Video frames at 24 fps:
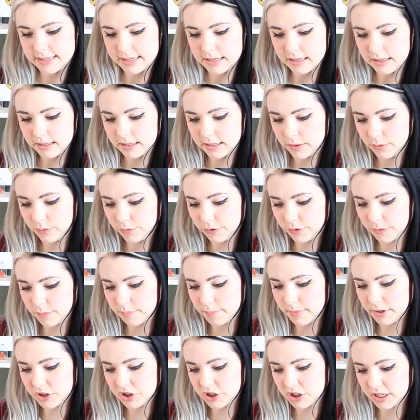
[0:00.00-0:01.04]
Dylan
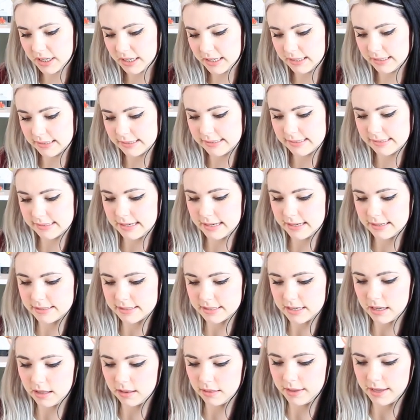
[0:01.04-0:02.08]
from Michigan sent
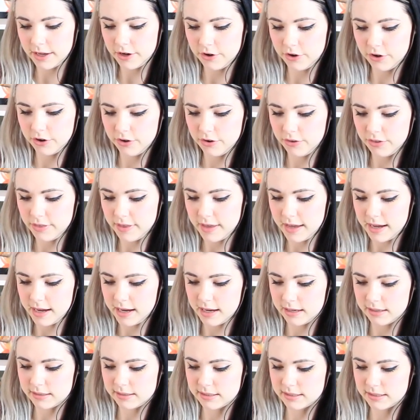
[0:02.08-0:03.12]
a letter
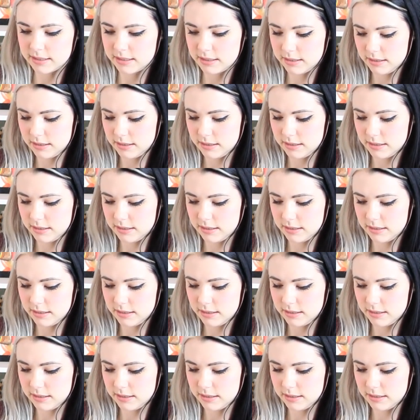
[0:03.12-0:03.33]
that